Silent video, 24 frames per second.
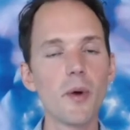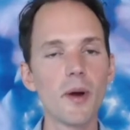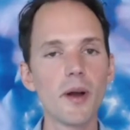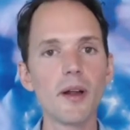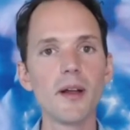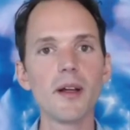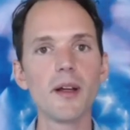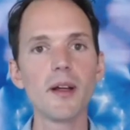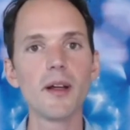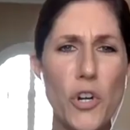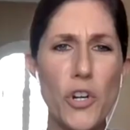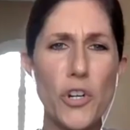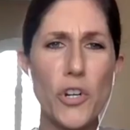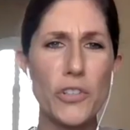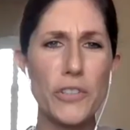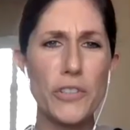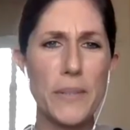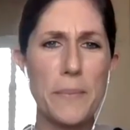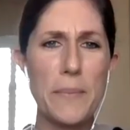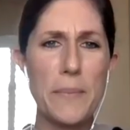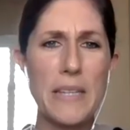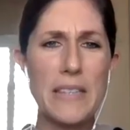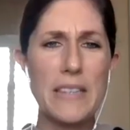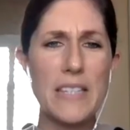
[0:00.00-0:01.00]
the world
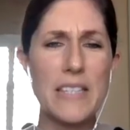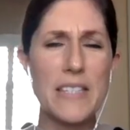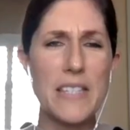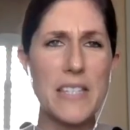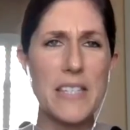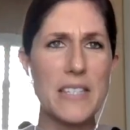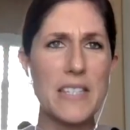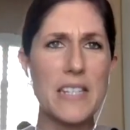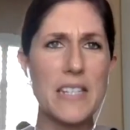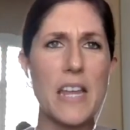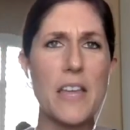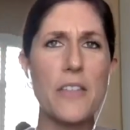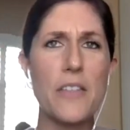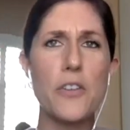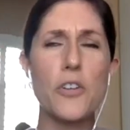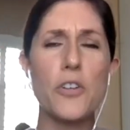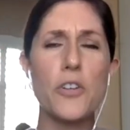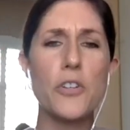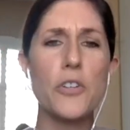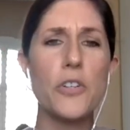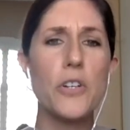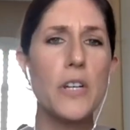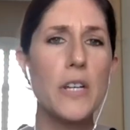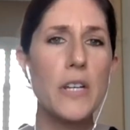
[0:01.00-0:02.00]
i mean this is
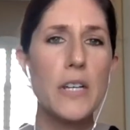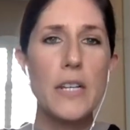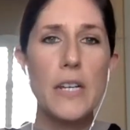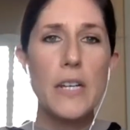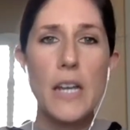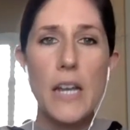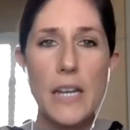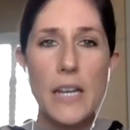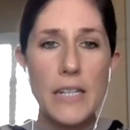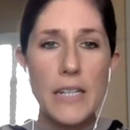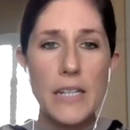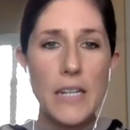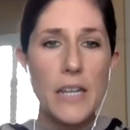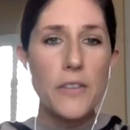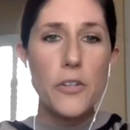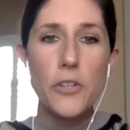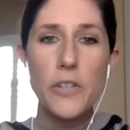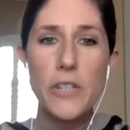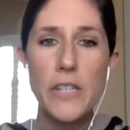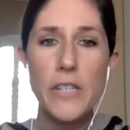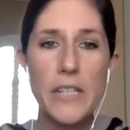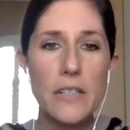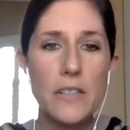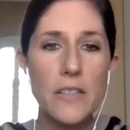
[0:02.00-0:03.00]
another
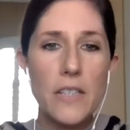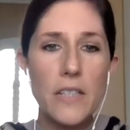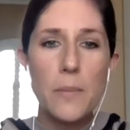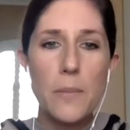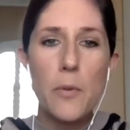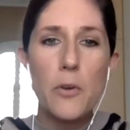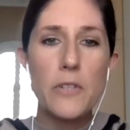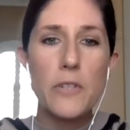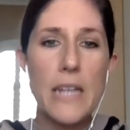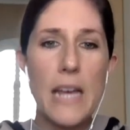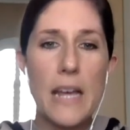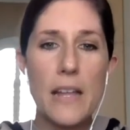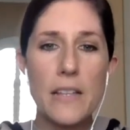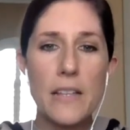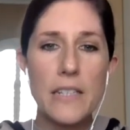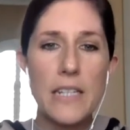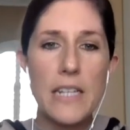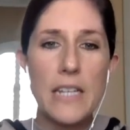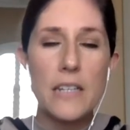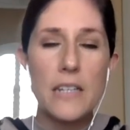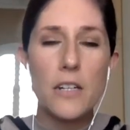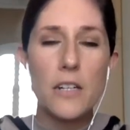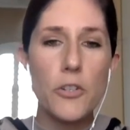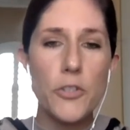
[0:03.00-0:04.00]
another healing
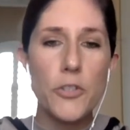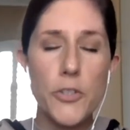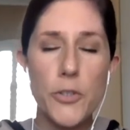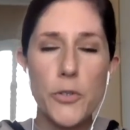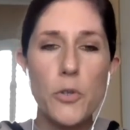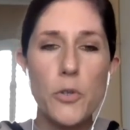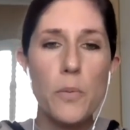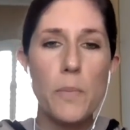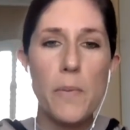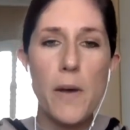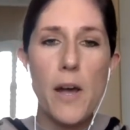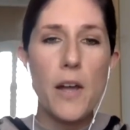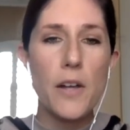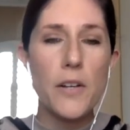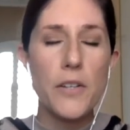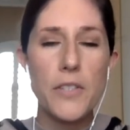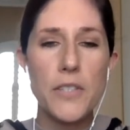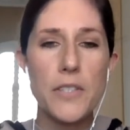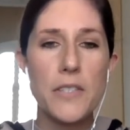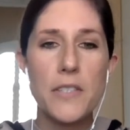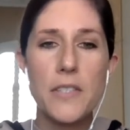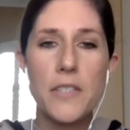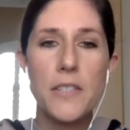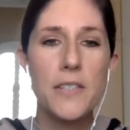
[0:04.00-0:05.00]
modality in our
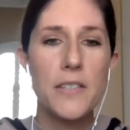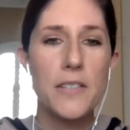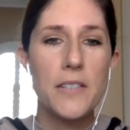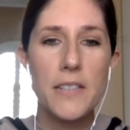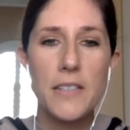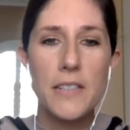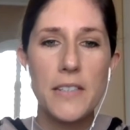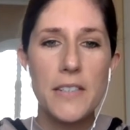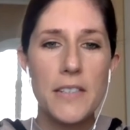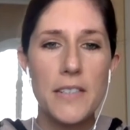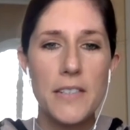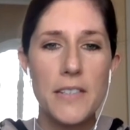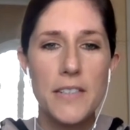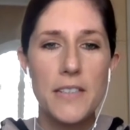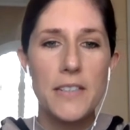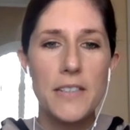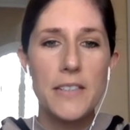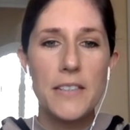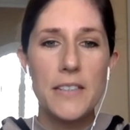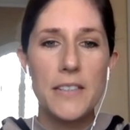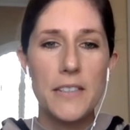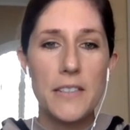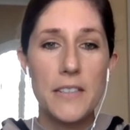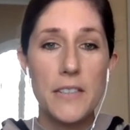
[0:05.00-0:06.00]
toolbox.
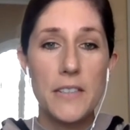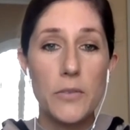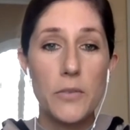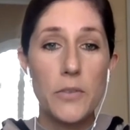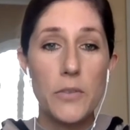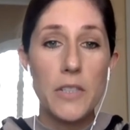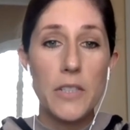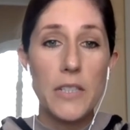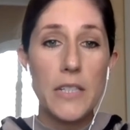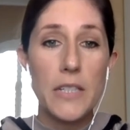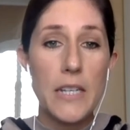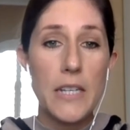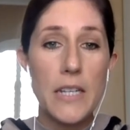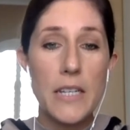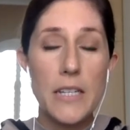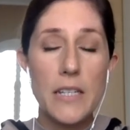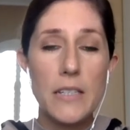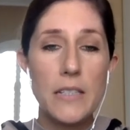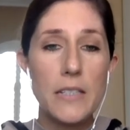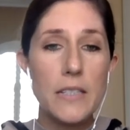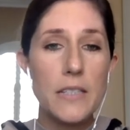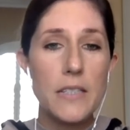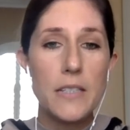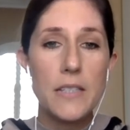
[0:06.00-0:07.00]
Yeah. It really
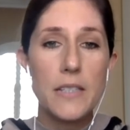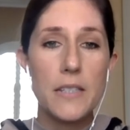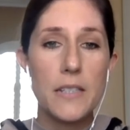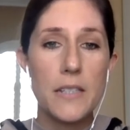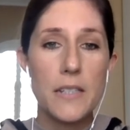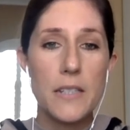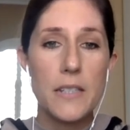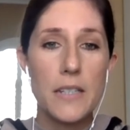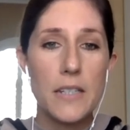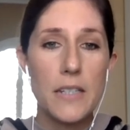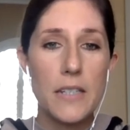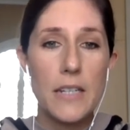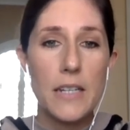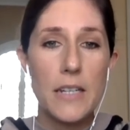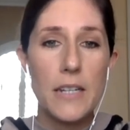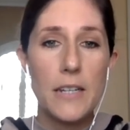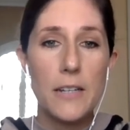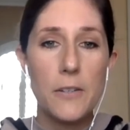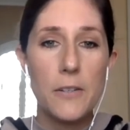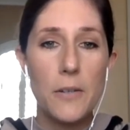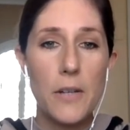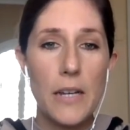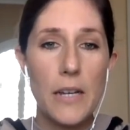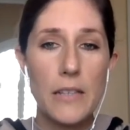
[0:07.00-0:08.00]
is. You and
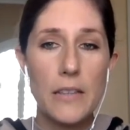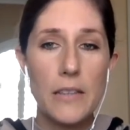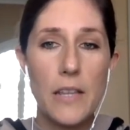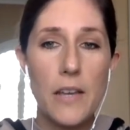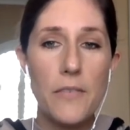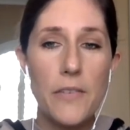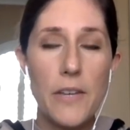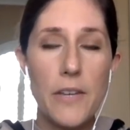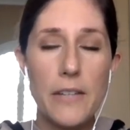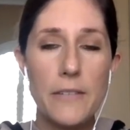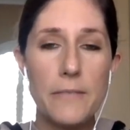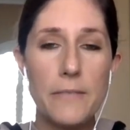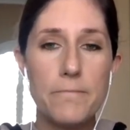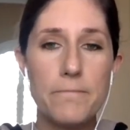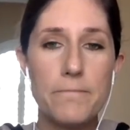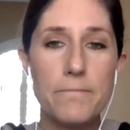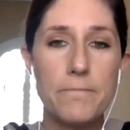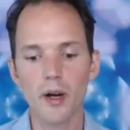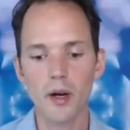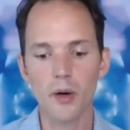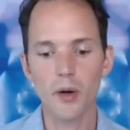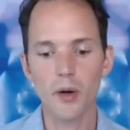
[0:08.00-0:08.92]
know, I love it. Where,